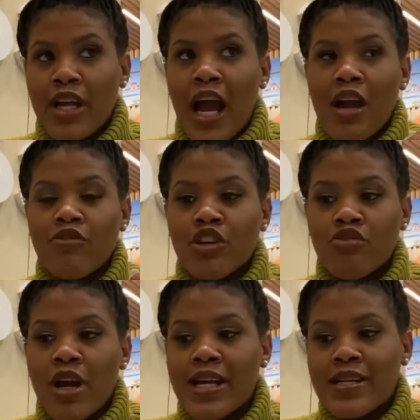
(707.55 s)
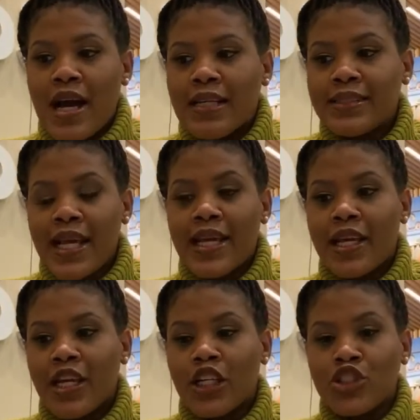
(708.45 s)
I regret not
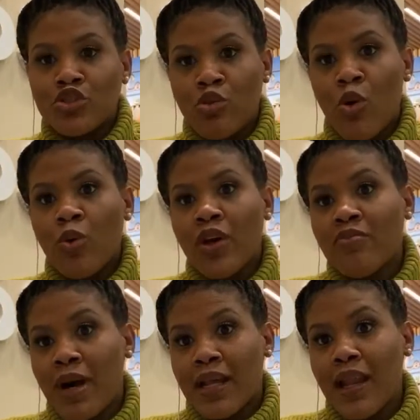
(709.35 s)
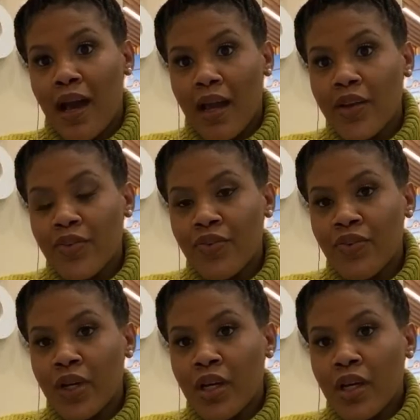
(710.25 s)
taking control of my life
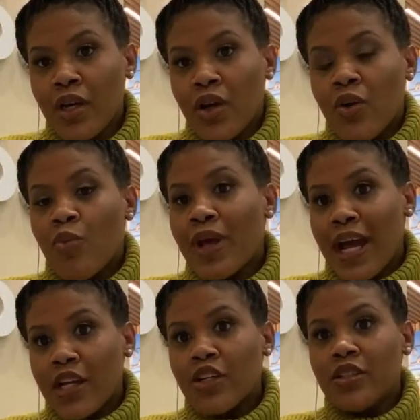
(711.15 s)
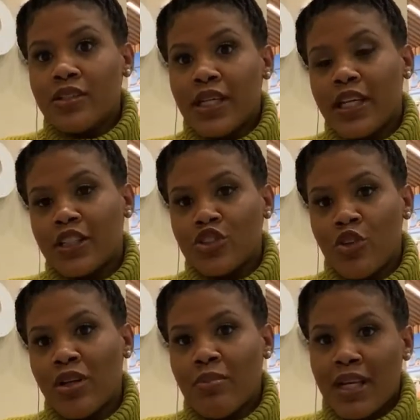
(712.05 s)
when I could take
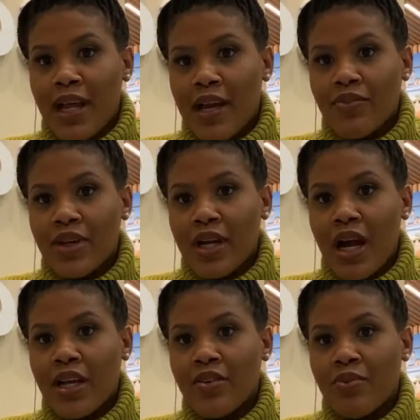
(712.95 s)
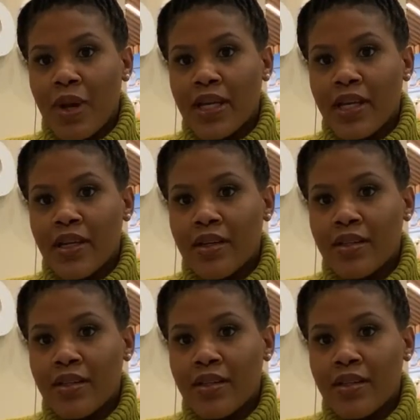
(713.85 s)
control of my life and kind of waiting.